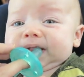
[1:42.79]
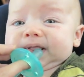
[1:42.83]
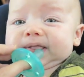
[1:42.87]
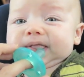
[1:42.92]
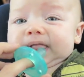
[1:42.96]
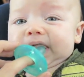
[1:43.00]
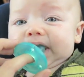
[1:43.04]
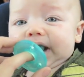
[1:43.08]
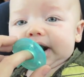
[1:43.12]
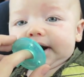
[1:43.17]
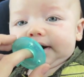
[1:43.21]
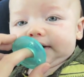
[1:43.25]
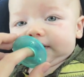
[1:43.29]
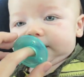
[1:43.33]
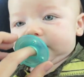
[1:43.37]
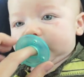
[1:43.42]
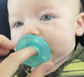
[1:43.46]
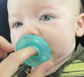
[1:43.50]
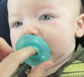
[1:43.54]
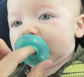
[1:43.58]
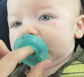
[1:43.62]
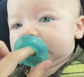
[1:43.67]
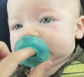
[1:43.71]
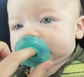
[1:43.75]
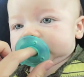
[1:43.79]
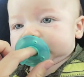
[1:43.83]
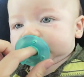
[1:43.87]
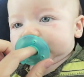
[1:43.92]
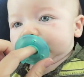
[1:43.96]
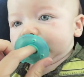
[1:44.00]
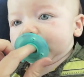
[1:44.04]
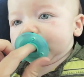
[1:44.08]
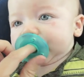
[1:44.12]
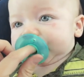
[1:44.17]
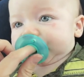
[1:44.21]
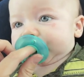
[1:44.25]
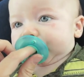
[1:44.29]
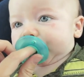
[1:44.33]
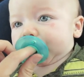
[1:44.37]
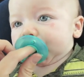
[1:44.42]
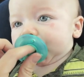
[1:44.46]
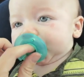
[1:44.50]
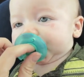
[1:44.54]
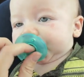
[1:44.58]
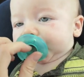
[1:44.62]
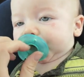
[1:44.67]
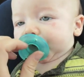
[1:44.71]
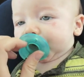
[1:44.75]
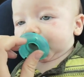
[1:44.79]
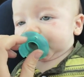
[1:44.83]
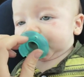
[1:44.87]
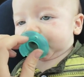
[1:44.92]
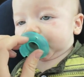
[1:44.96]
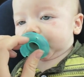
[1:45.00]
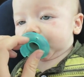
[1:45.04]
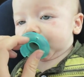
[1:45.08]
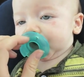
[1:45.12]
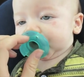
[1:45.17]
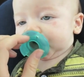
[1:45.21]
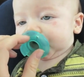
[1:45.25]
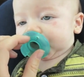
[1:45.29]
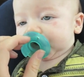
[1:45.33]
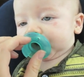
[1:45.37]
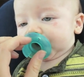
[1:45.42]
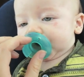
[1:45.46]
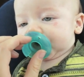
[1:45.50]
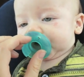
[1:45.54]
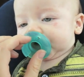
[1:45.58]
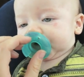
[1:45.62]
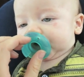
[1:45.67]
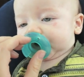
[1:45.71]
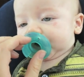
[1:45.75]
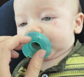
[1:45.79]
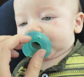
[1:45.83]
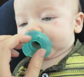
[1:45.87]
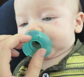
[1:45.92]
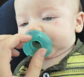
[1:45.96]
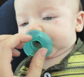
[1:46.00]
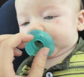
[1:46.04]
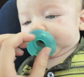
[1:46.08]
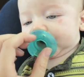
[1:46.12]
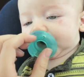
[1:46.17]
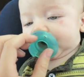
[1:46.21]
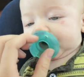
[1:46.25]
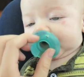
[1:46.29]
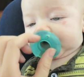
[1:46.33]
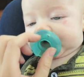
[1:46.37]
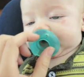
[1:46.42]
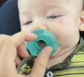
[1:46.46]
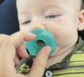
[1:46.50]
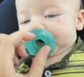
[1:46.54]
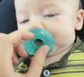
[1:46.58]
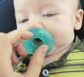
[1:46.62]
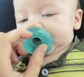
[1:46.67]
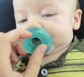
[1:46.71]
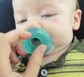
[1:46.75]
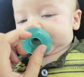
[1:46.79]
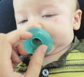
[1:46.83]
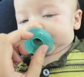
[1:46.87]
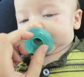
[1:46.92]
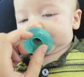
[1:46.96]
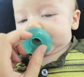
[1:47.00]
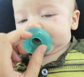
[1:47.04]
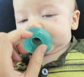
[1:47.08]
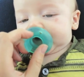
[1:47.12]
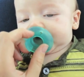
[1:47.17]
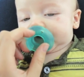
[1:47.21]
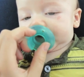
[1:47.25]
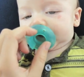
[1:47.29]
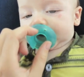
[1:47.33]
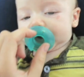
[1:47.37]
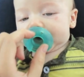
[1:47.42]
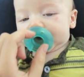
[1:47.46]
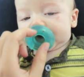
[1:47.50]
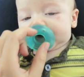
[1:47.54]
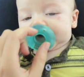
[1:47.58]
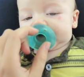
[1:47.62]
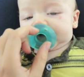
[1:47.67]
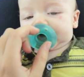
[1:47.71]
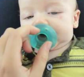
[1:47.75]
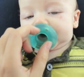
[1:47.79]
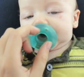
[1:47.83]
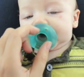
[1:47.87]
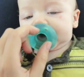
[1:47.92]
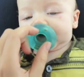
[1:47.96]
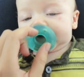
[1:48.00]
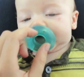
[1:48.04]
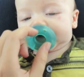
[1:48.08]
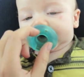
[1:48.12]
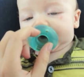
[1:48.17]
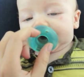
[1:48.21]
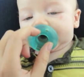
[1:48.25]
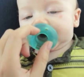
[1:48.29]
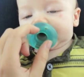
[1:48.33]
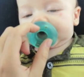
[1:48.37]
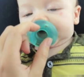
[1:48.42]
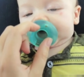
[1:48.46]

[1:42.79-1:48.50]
Okay. Yeah, you just stay calm and you'll feel better. If you just are calm about it, you'll